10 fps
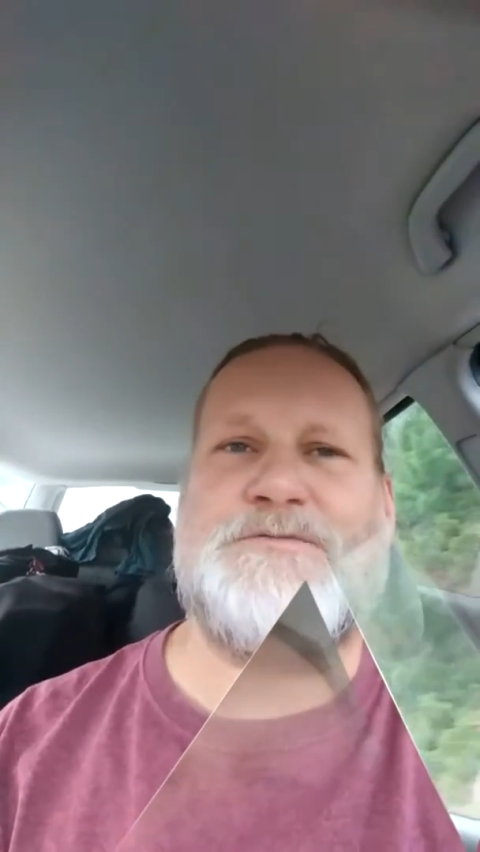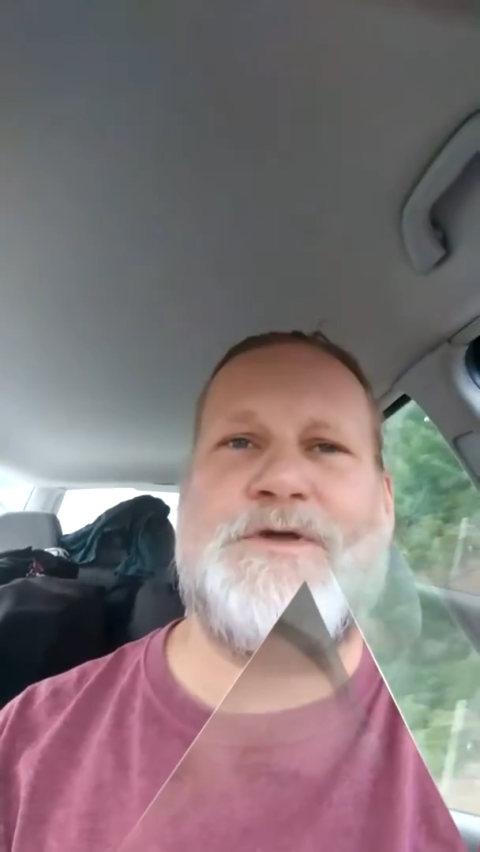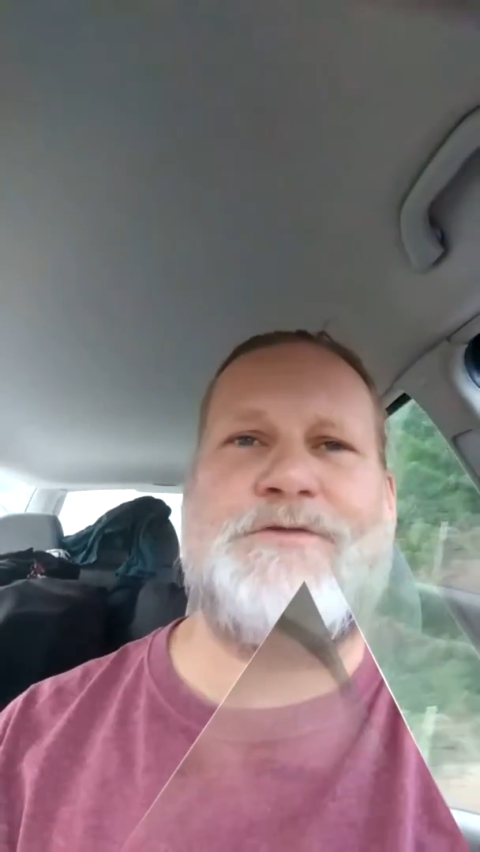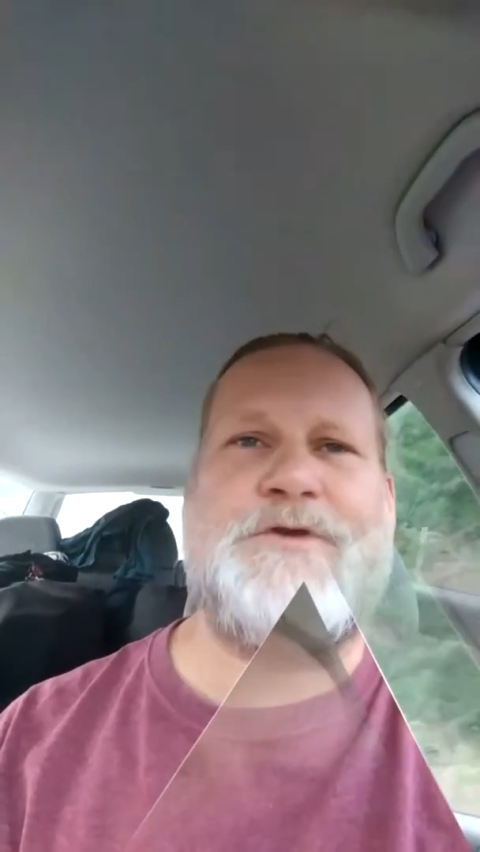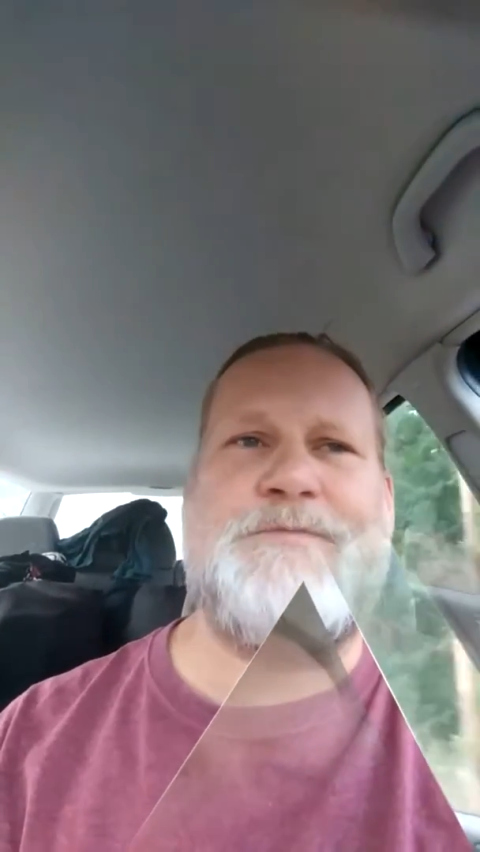
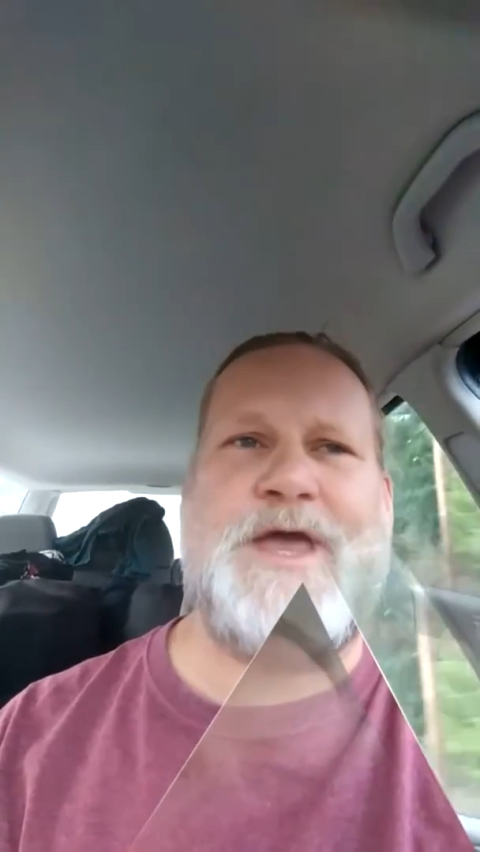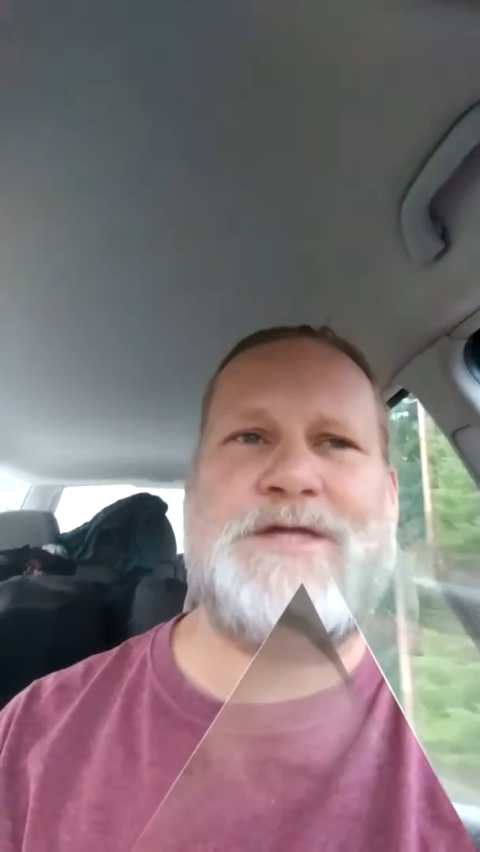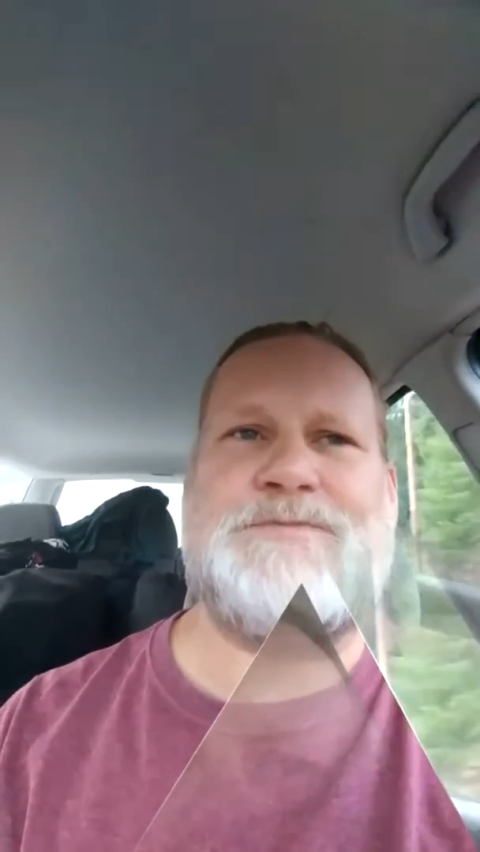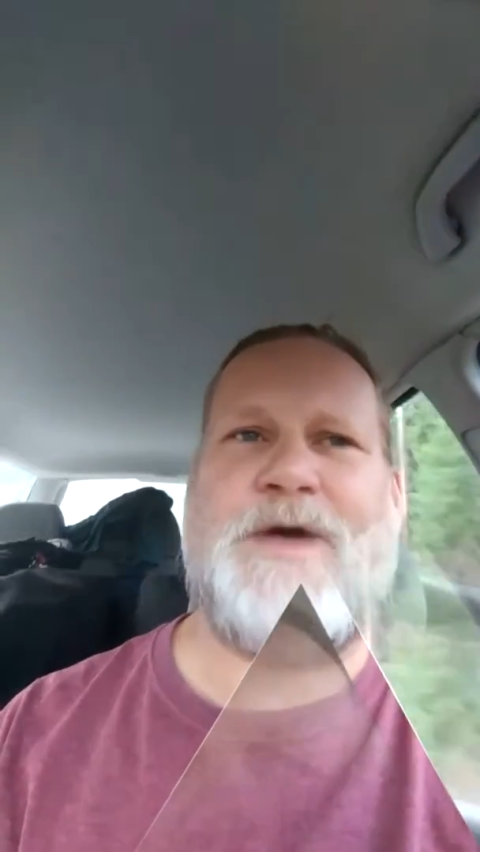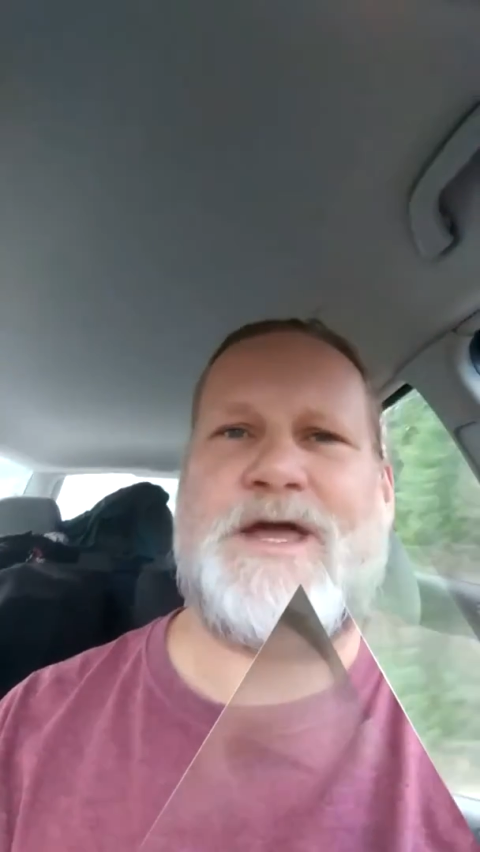1
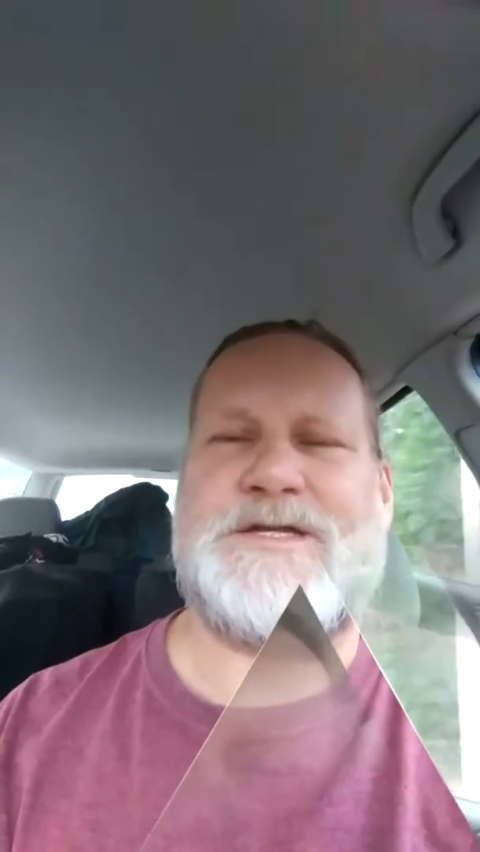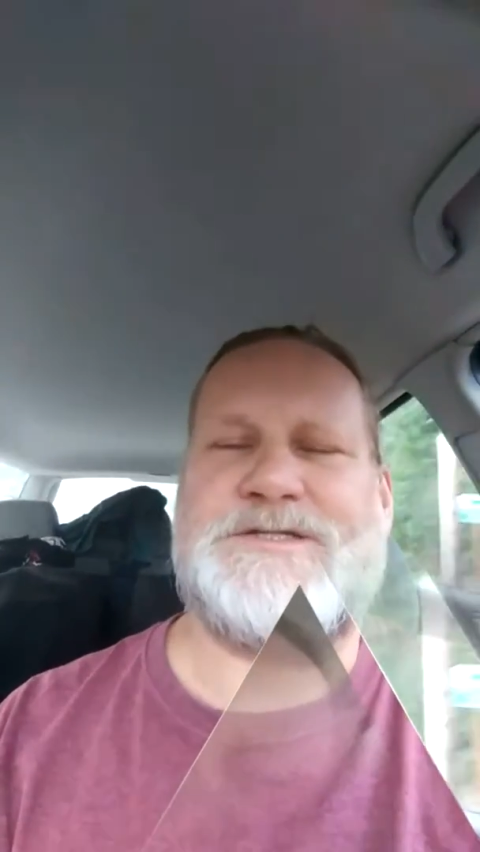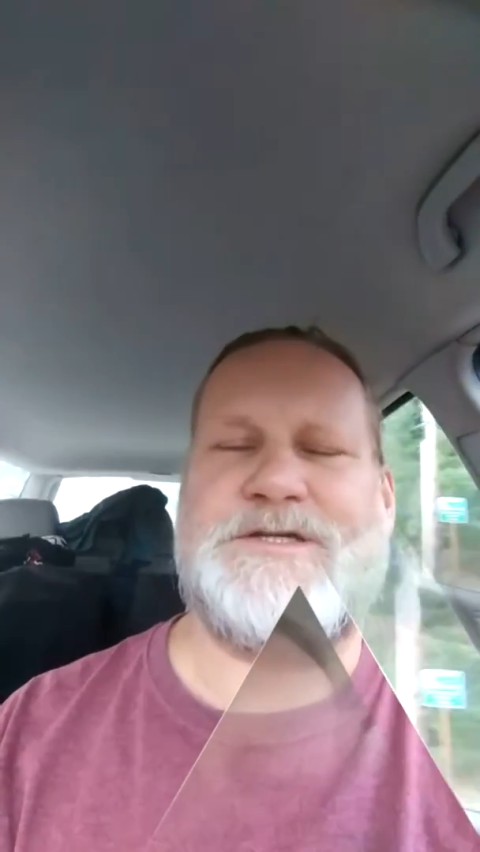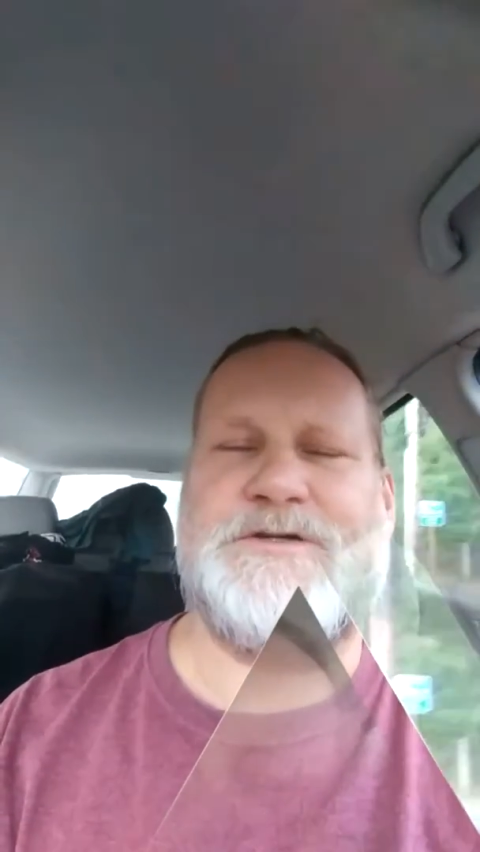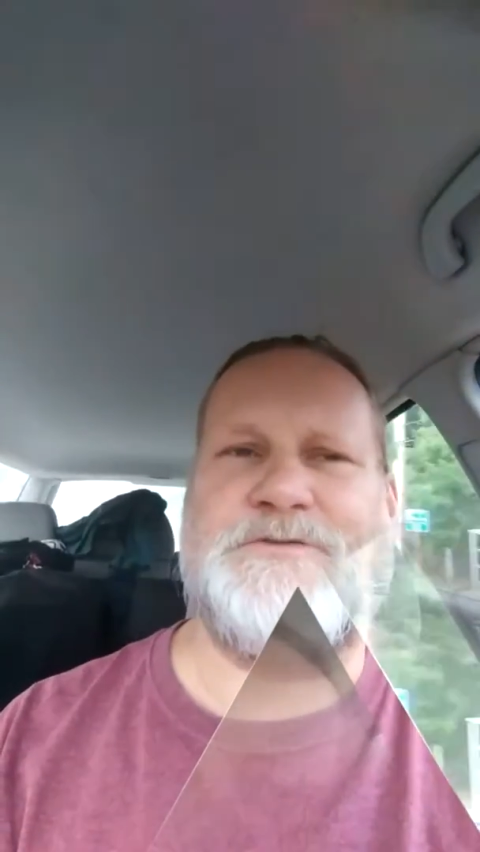3-page
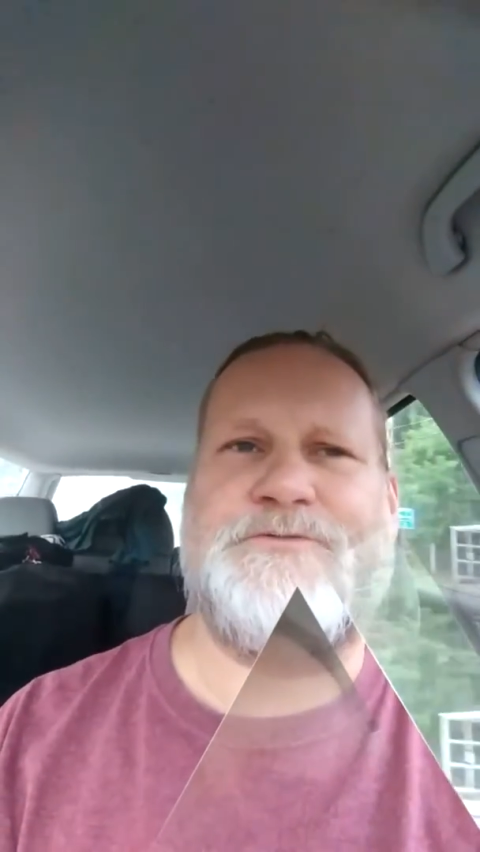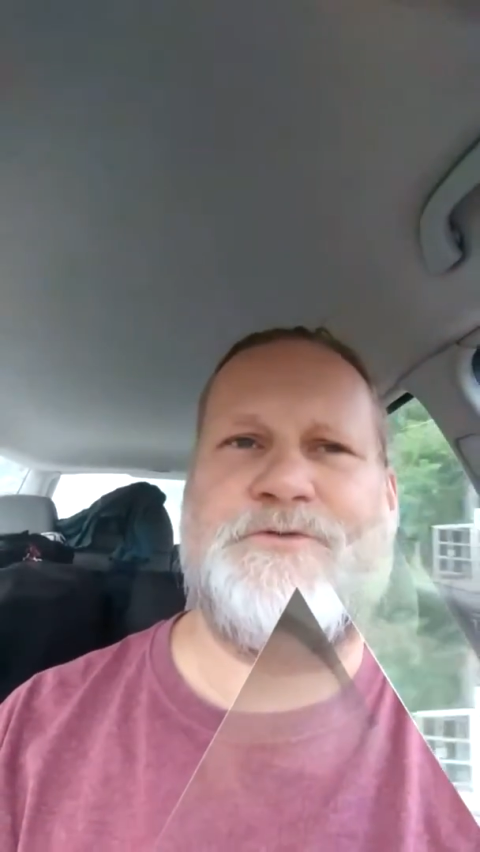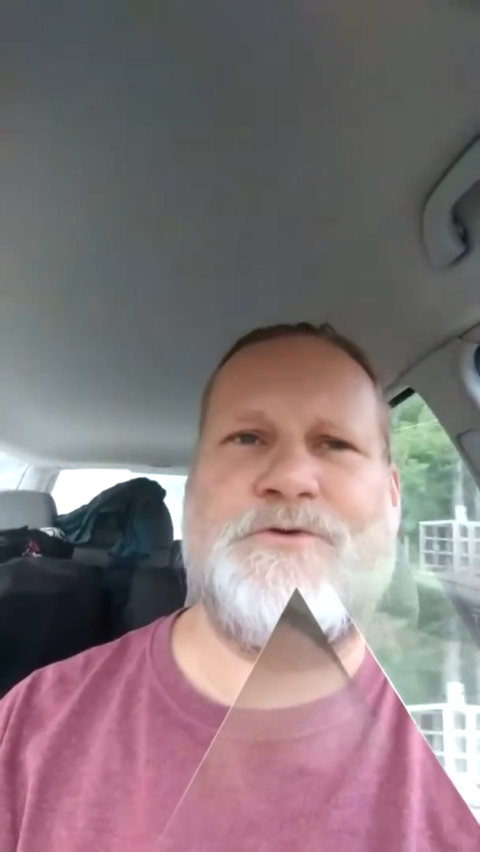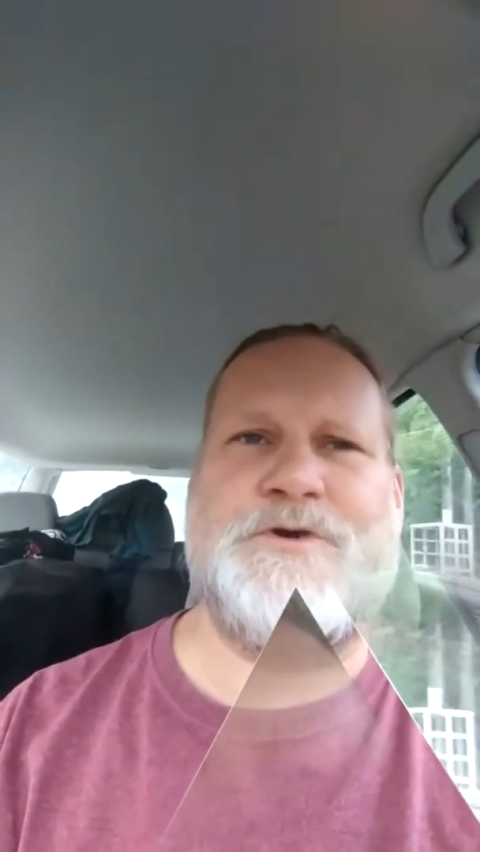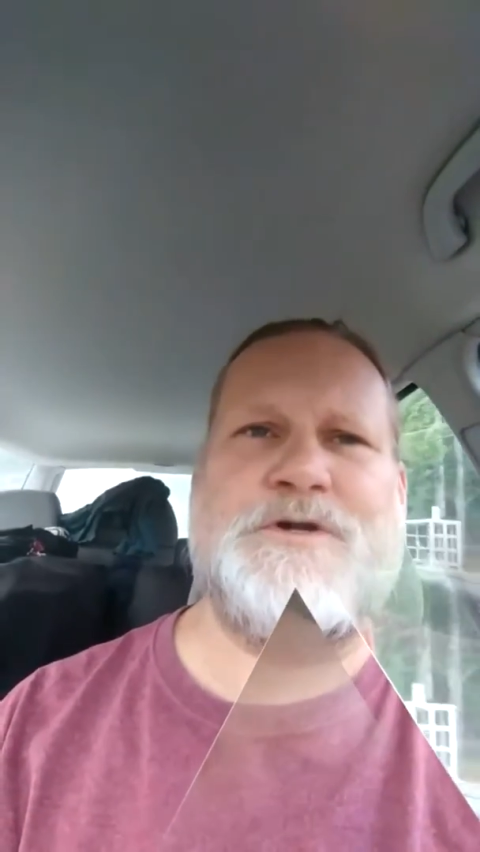package deal
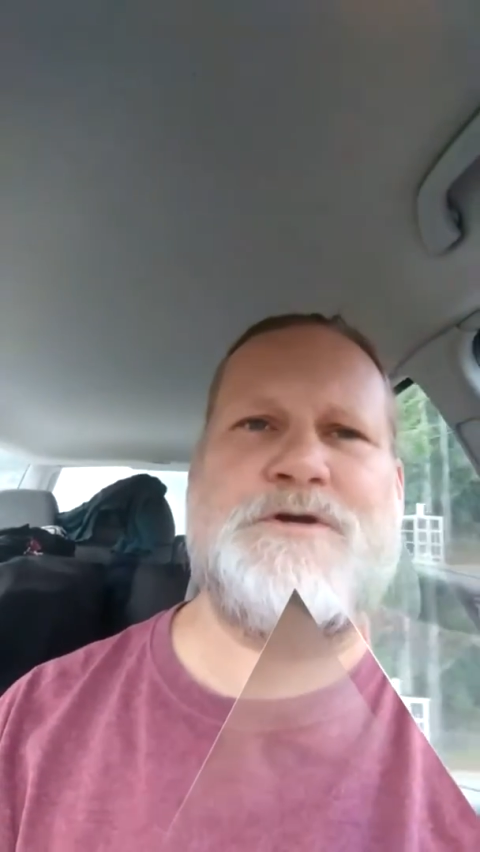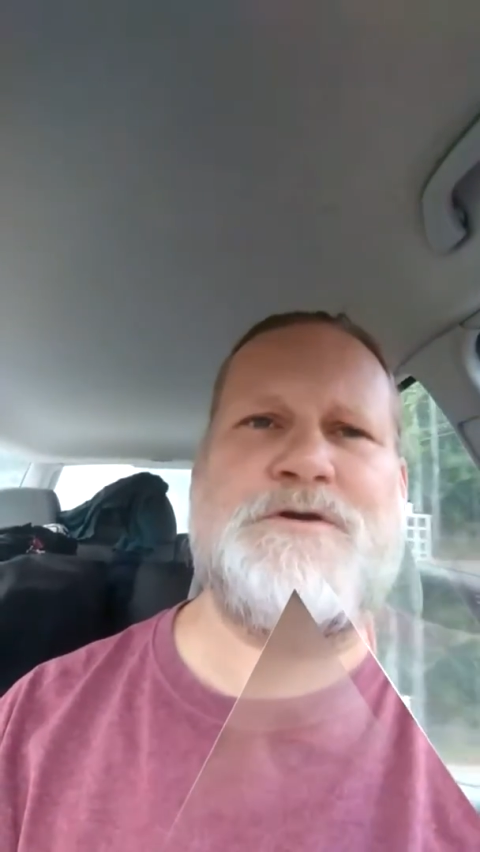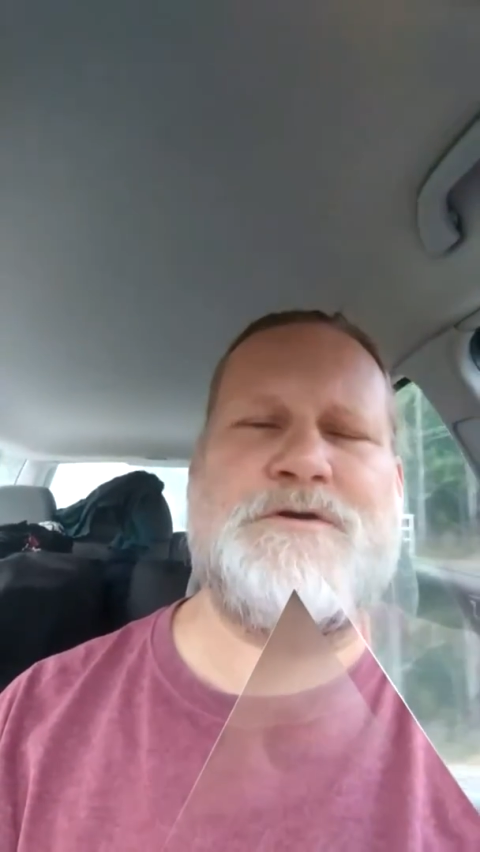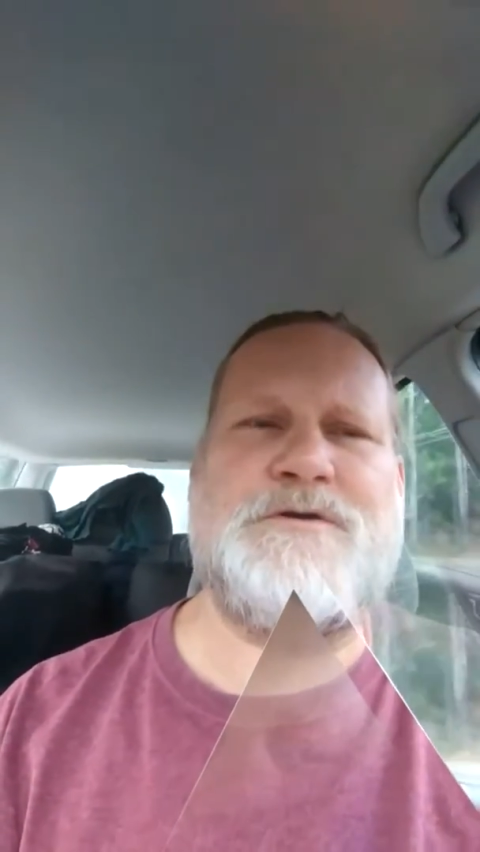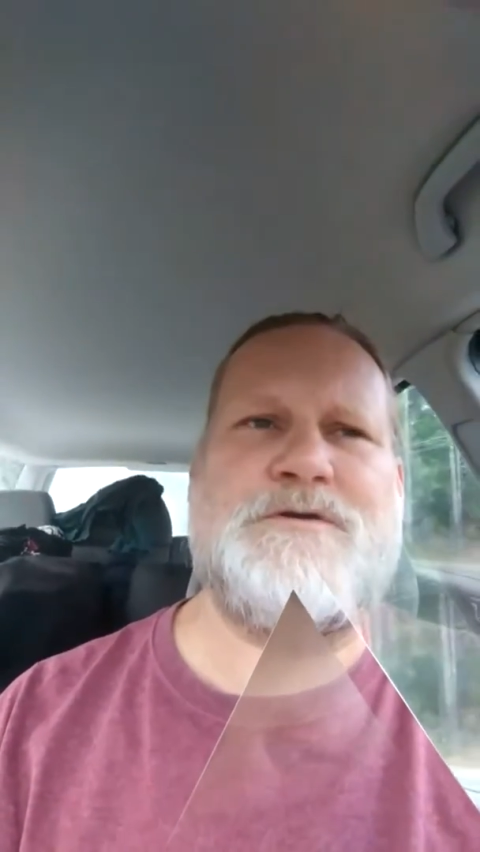
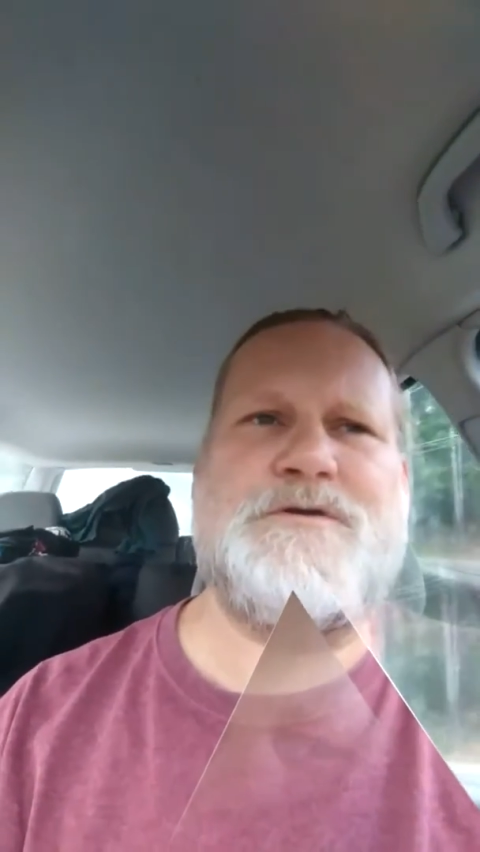for